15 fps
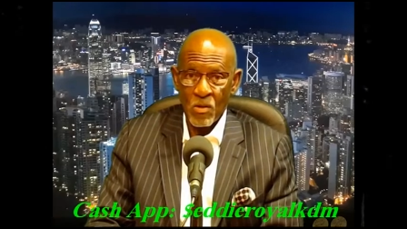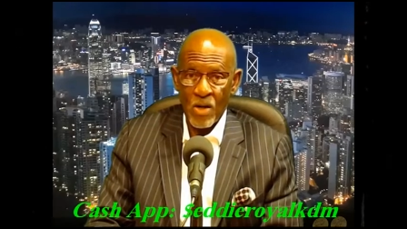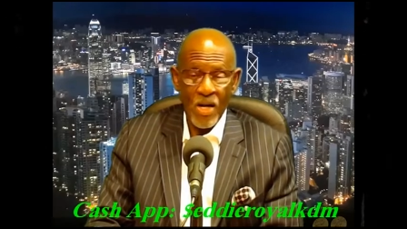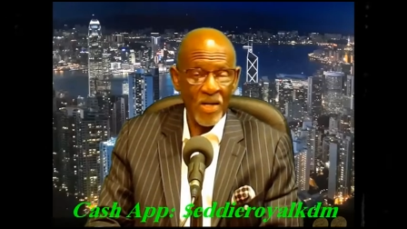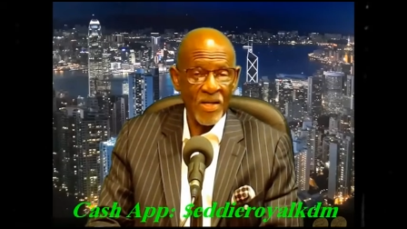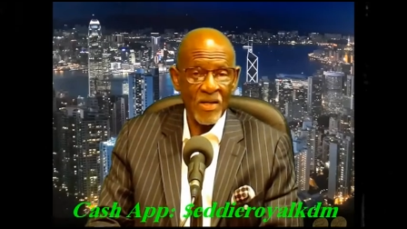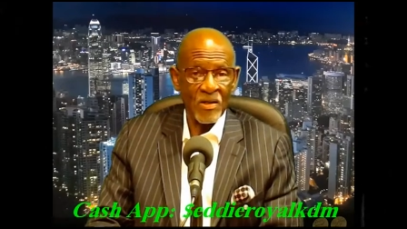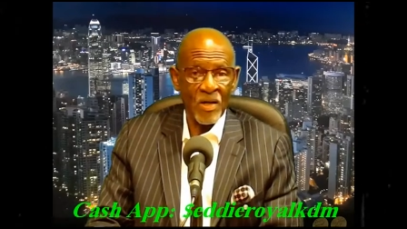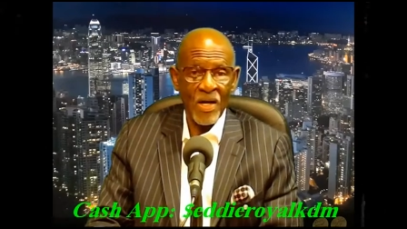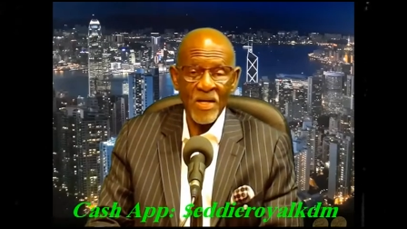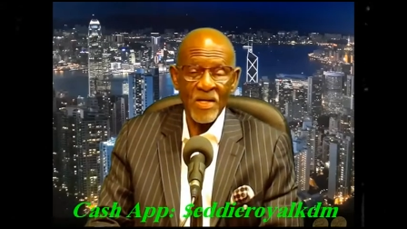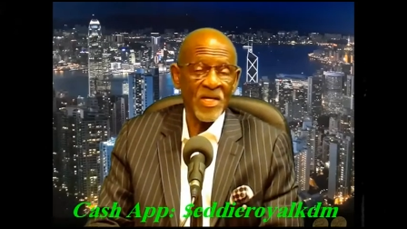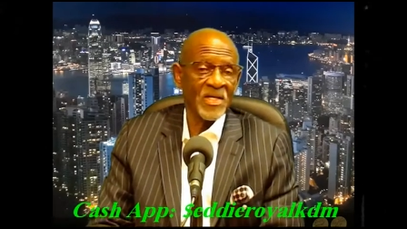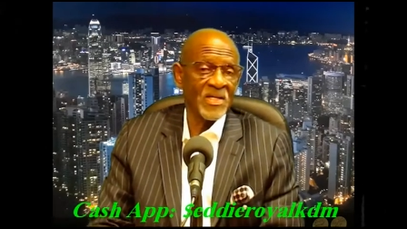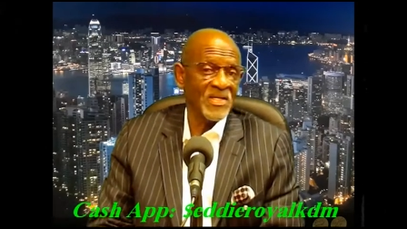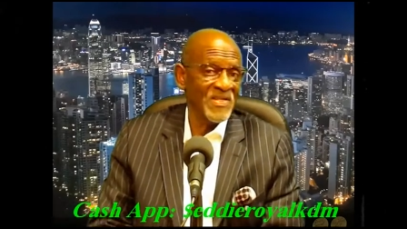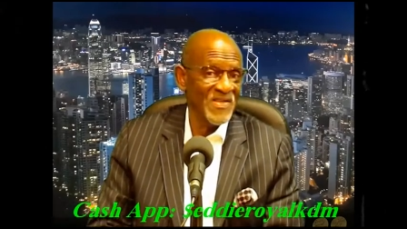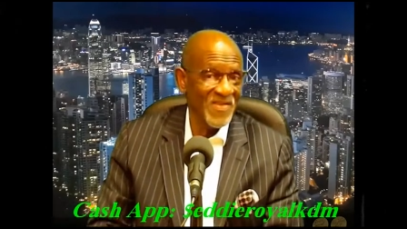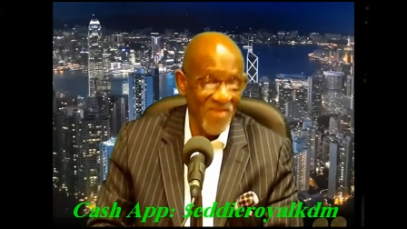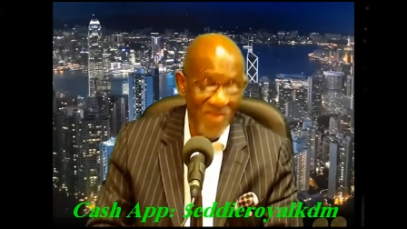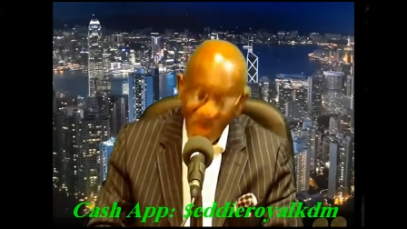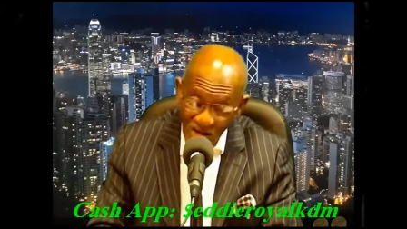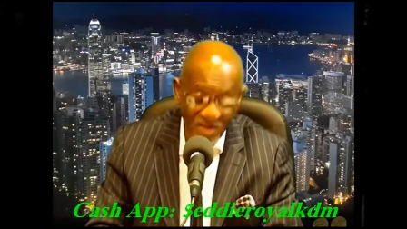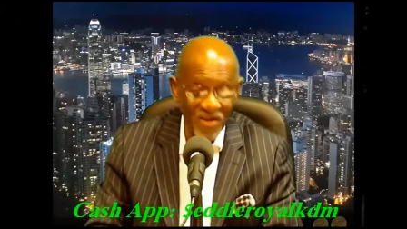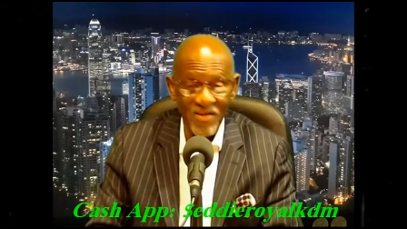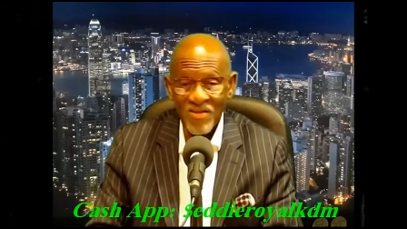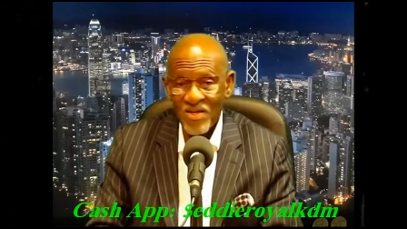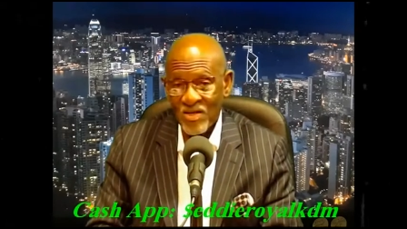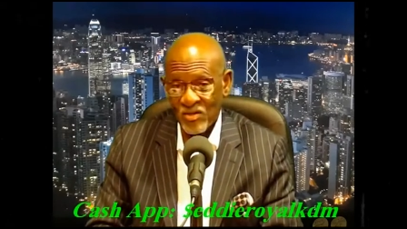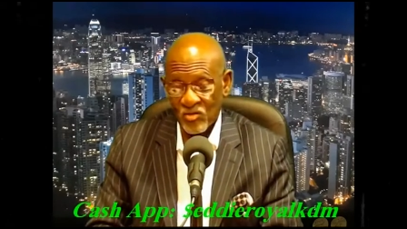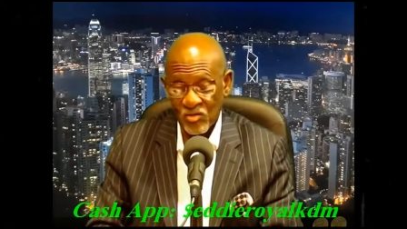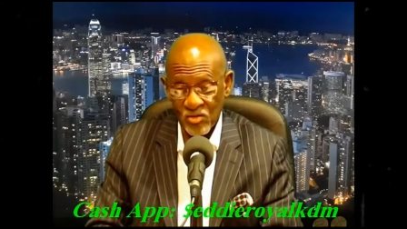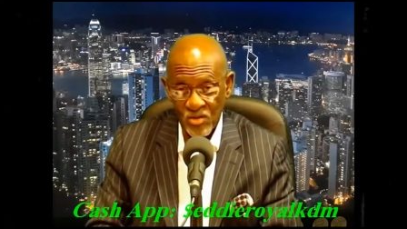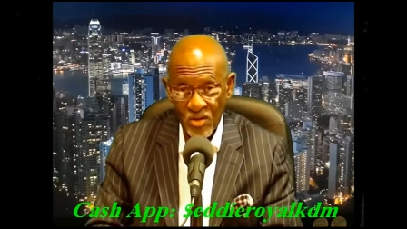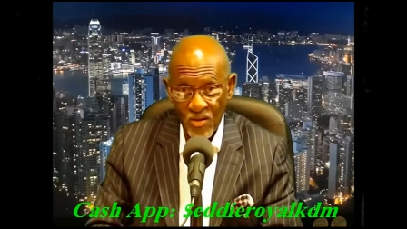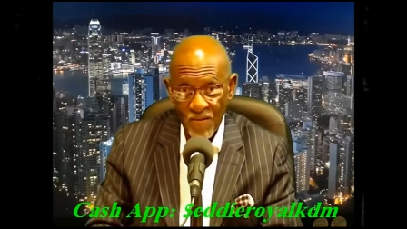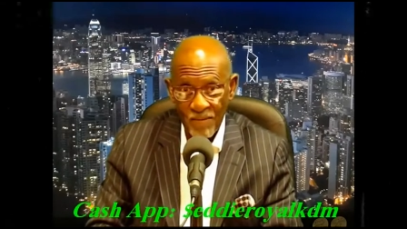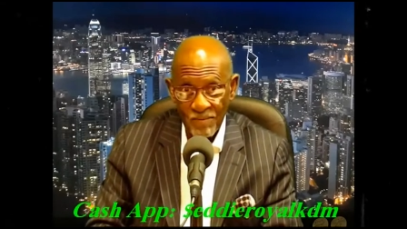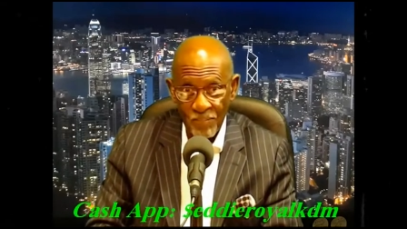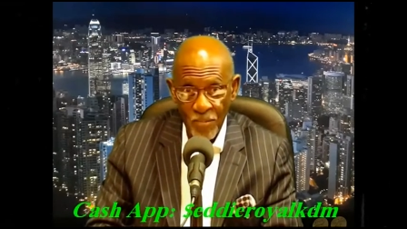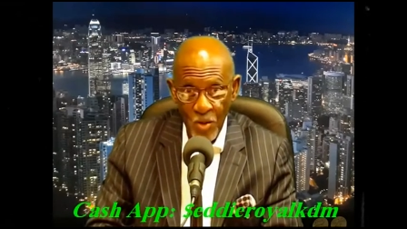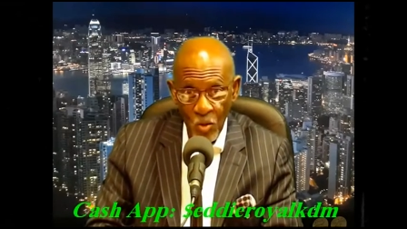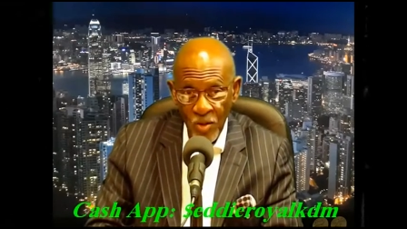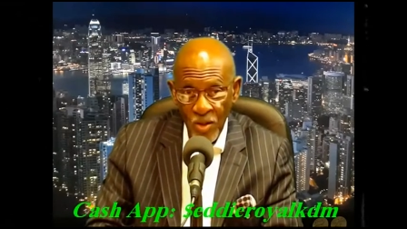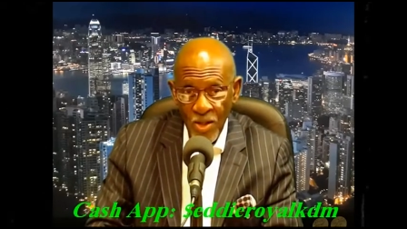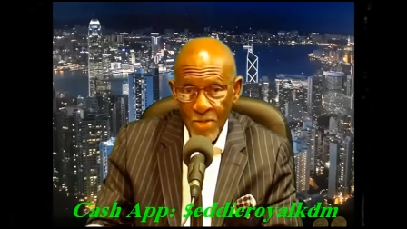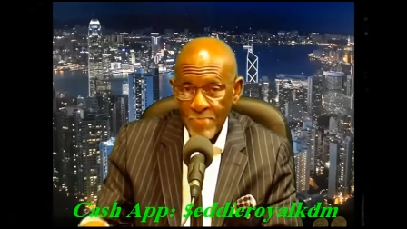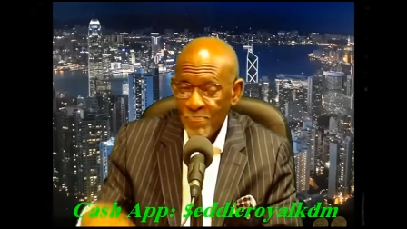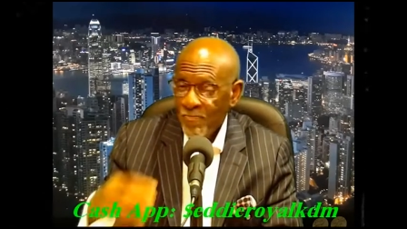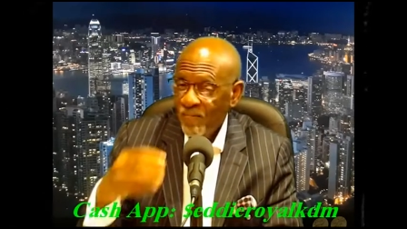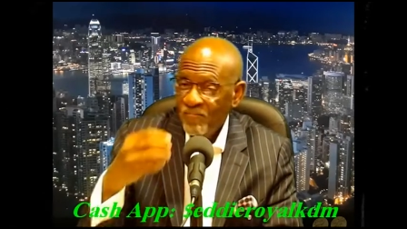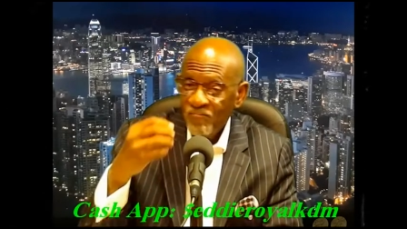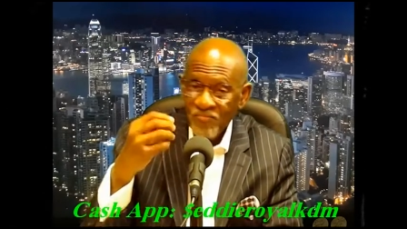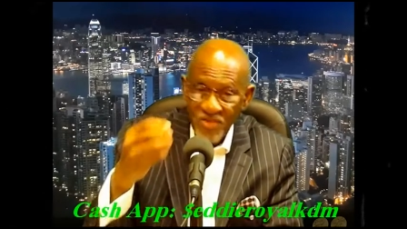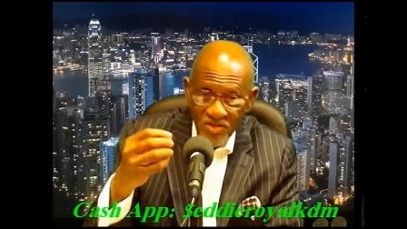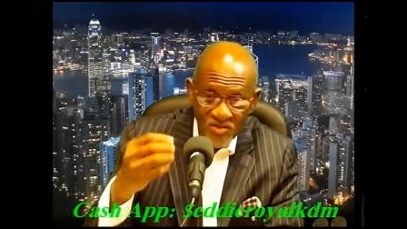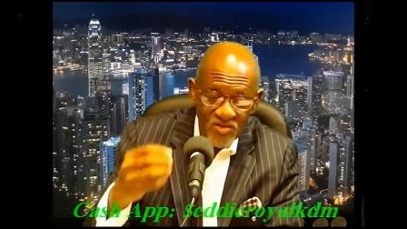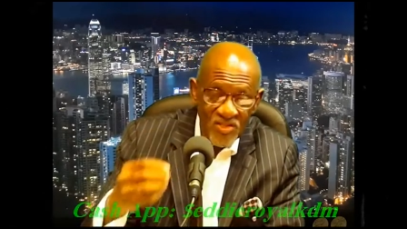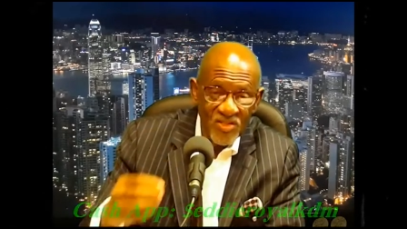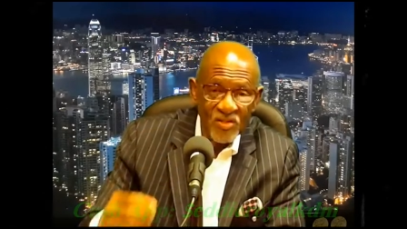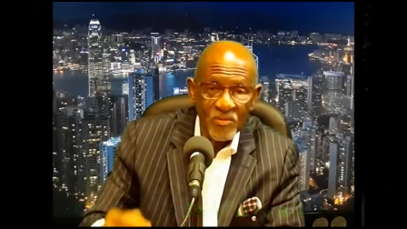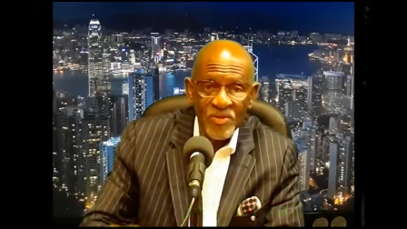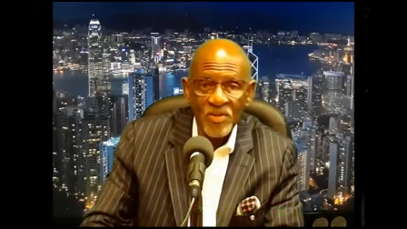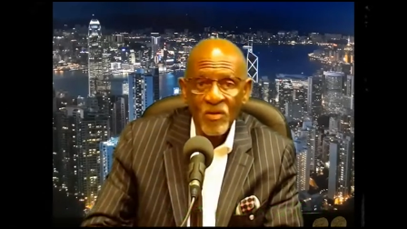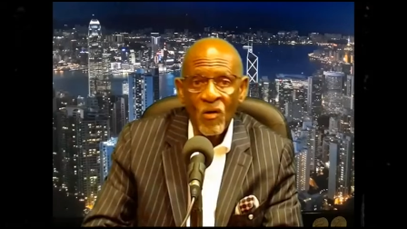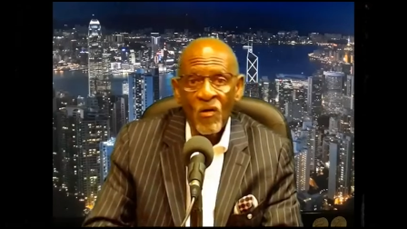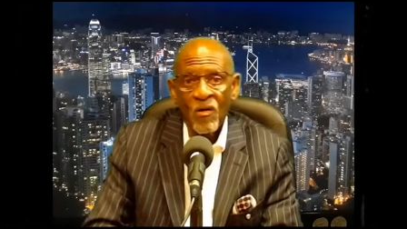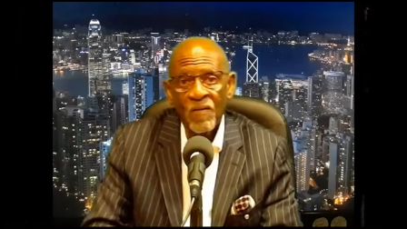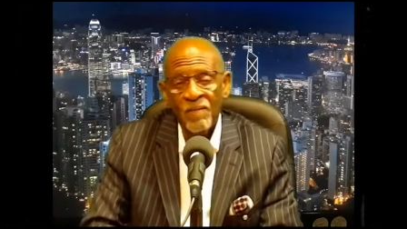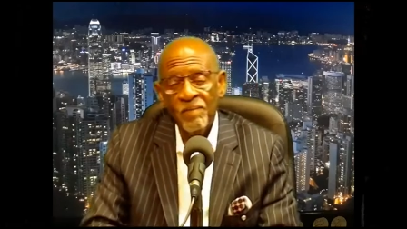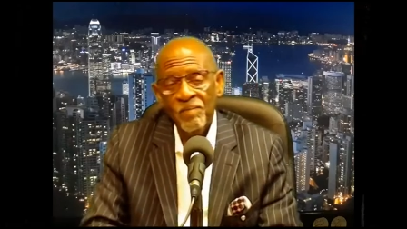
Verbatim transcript: I didn't, I didn't hear none of this. Okay? This needs to be taught.